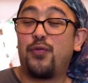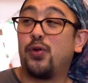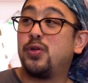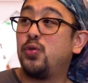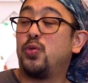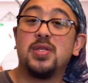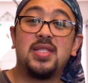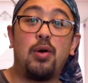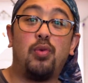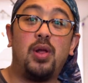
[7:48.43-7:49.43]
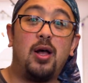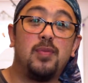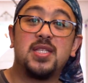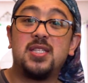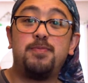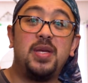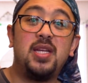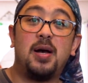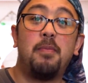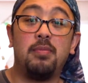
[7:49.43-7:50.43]
for tools that will help
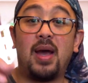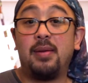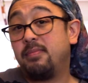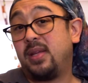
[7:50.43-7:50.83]
speed up and might